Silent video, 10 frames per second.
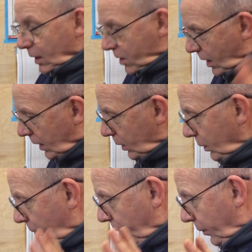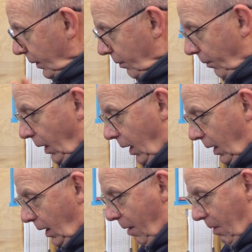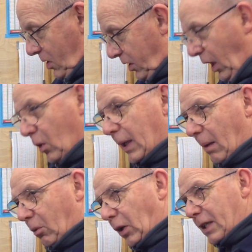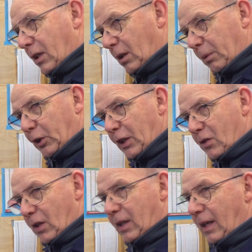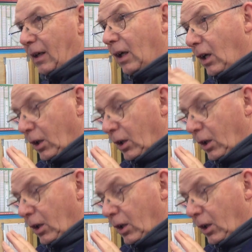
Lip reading: So I'm slowly upgrading the machines in here,